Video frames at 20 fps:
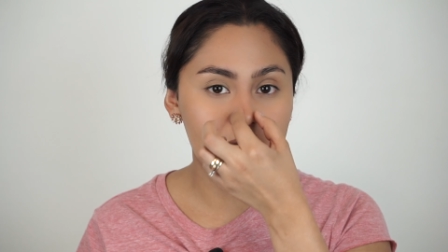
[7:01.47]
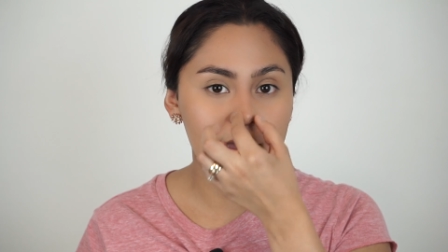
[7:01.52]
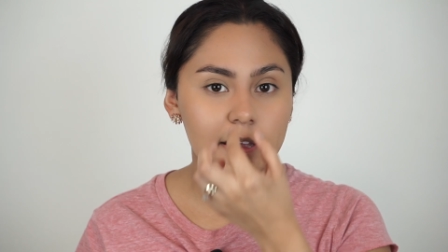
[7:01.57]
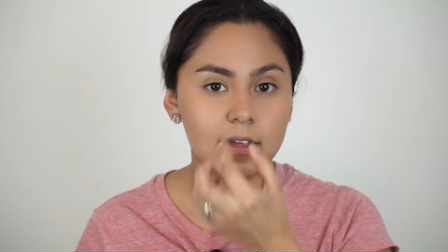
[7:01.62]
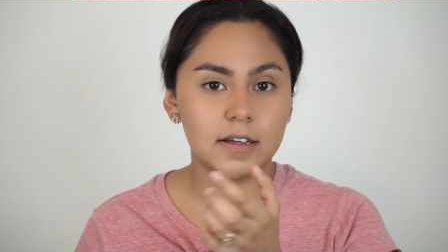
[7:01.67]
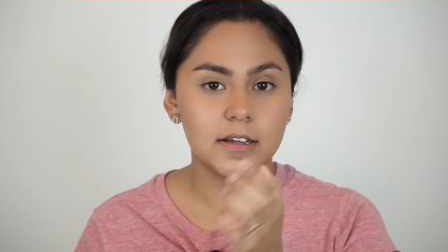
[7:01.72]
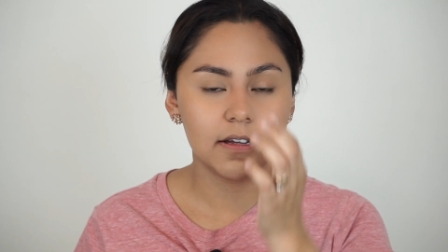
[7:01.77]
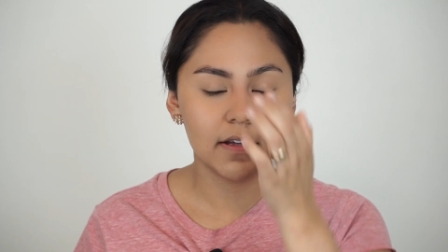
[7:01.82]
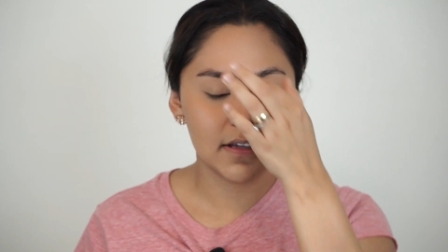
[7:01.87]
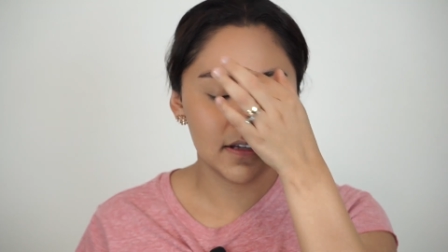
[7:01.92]

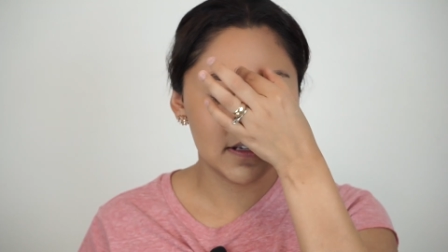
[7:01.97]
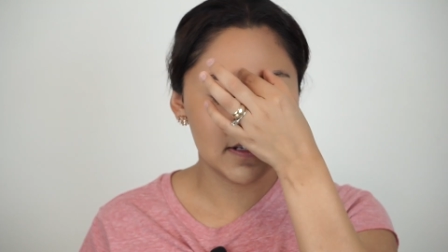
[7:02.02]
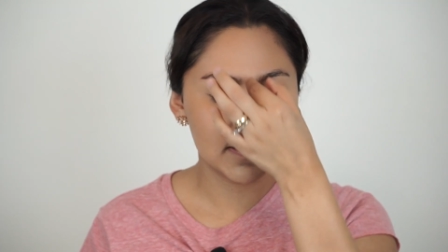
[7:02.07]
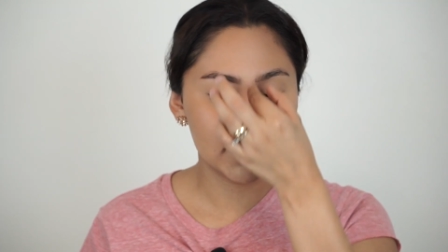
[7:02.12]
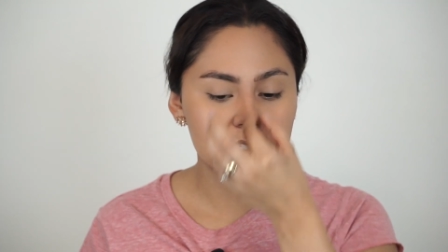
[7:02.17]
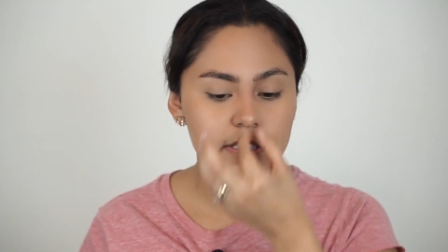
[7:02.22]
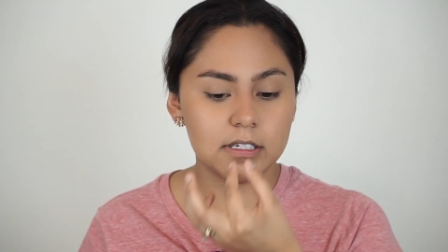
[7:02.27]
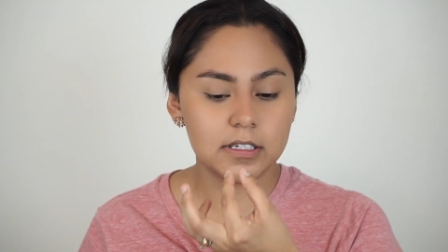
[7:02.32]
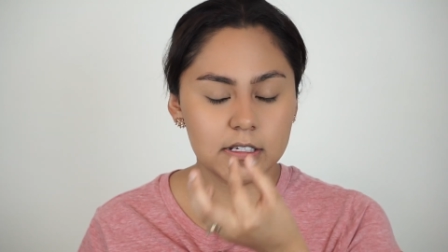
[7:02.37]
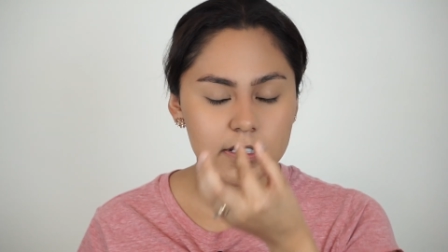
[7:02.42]
that
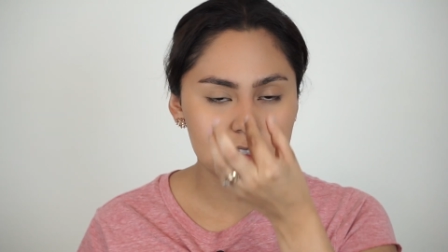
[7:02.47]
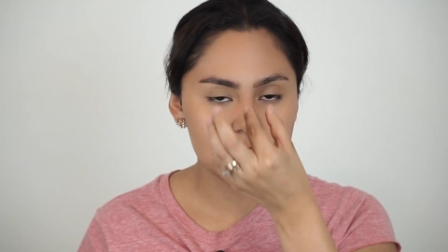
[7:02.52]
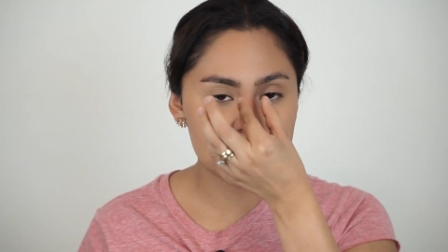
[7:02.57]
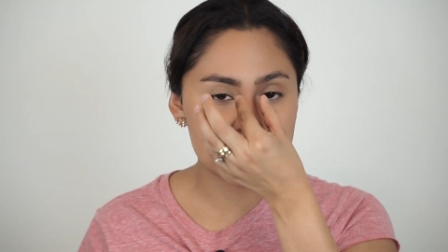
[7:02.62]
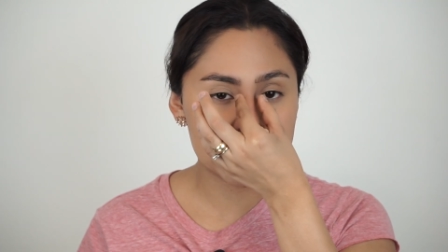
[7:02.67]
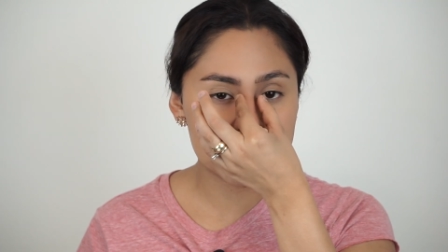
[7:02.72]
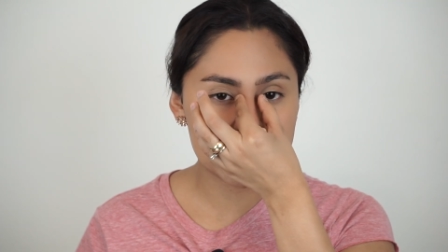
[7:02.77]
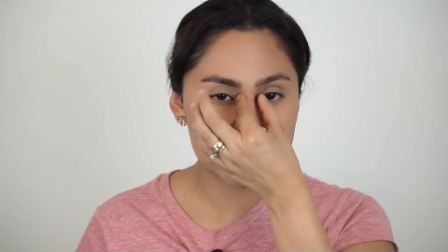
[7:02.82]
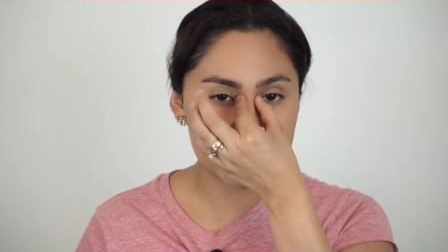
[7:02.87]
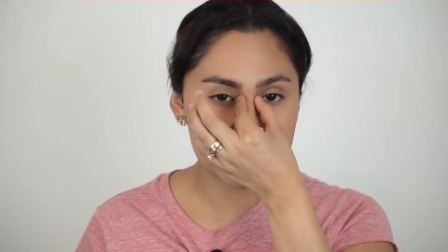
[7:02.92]

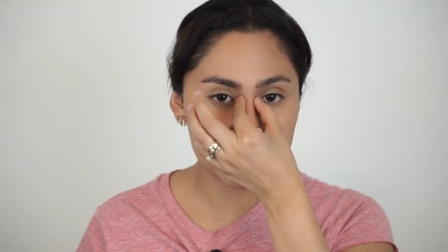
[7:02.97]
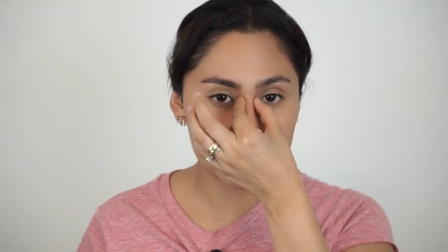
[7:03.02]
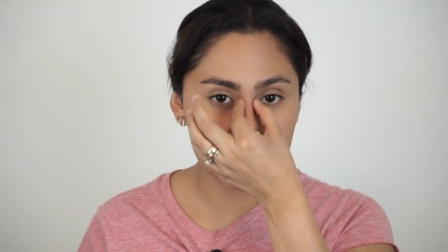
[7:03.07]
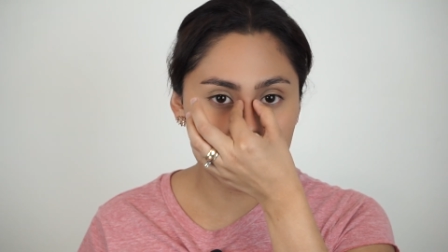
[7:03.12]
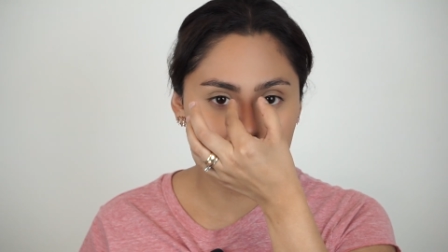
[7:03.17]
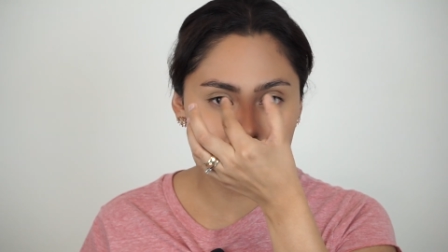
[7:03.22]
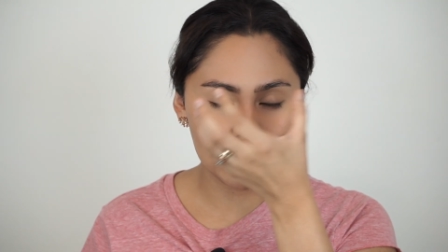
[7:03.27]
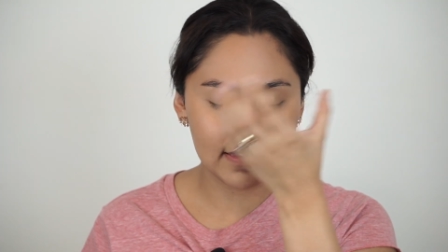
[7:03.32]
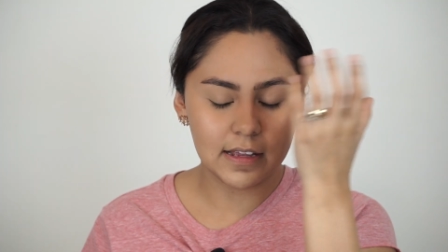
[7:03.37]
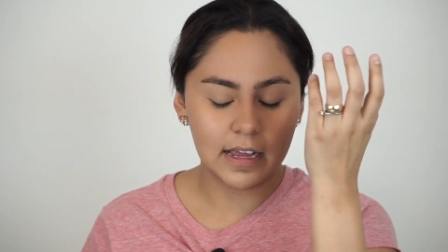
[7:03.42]

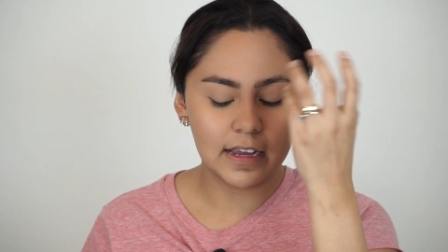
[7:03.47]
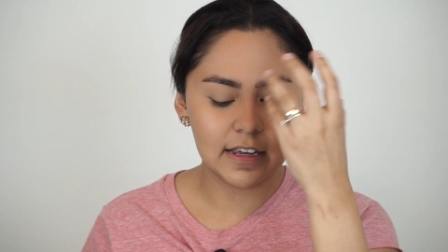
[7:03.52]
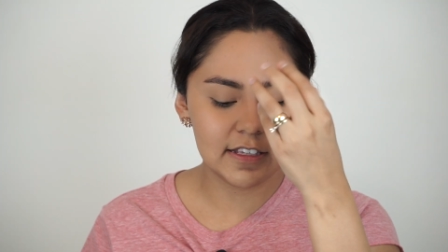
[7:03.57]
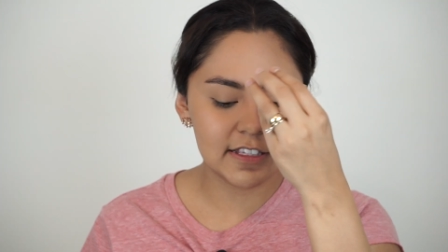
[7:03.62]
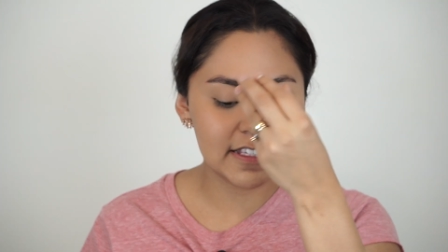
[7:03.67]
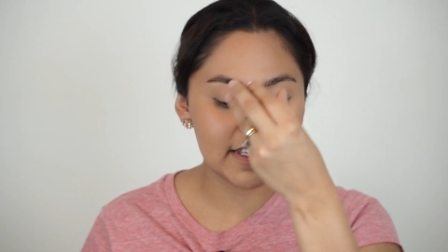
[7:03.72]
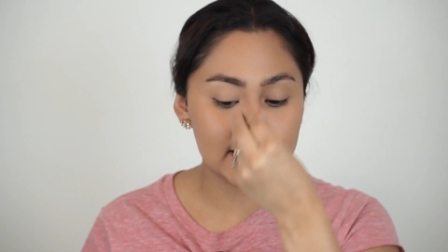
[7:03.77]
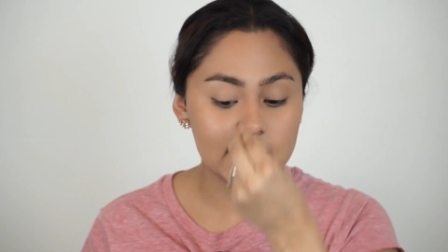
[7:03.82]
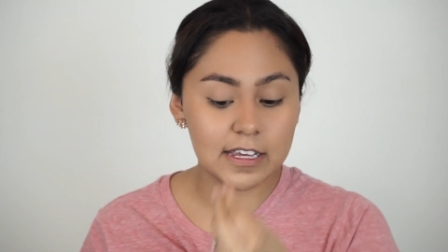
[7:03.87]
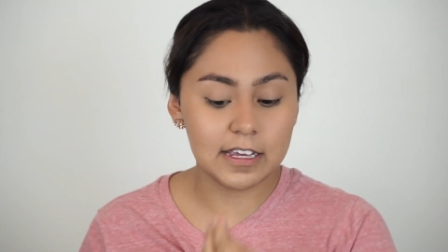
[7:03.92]
like
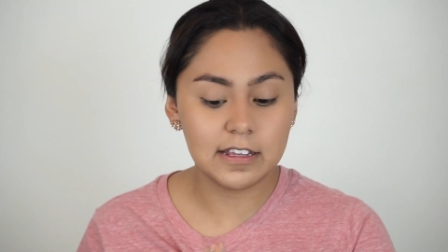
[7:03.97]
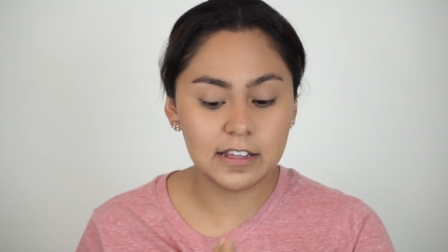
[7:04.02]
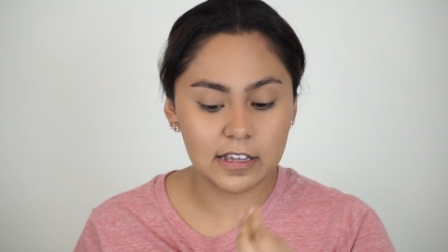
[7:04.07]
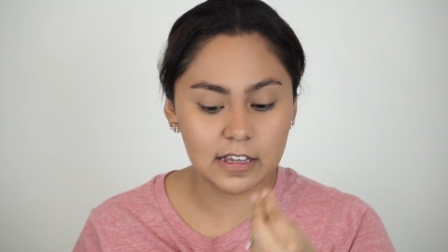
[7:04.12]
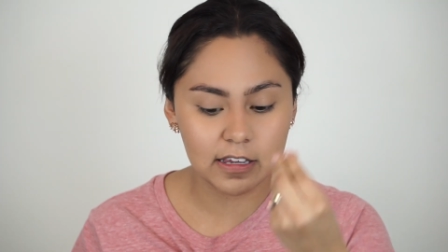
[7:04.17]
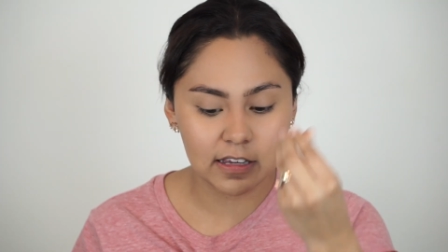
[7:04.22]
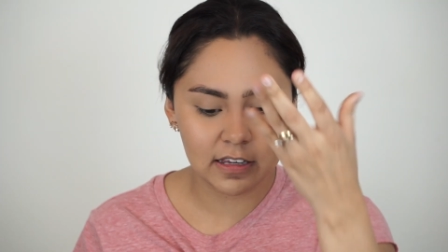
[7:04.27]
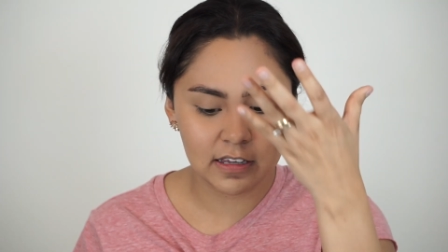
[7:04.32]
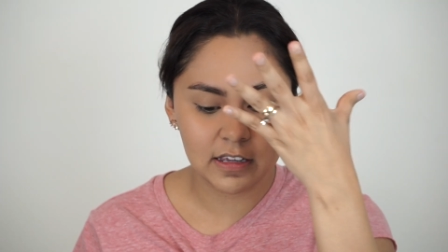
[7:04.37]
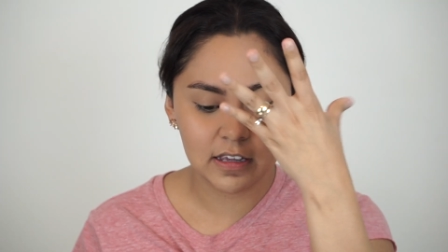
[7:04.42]
nice
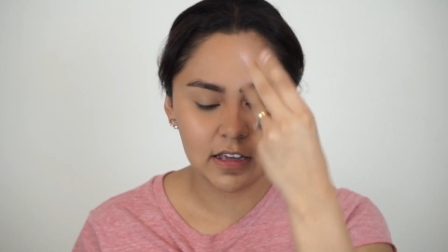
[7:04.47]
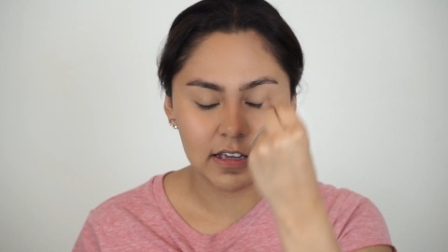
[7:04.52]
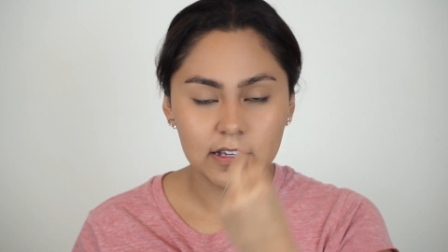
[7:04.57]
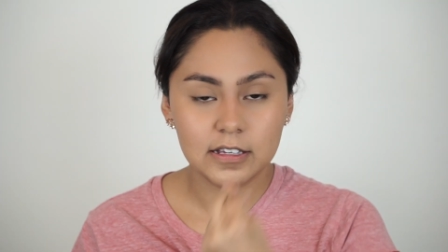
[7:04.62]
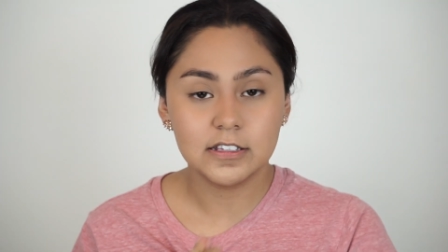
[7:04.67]
skinny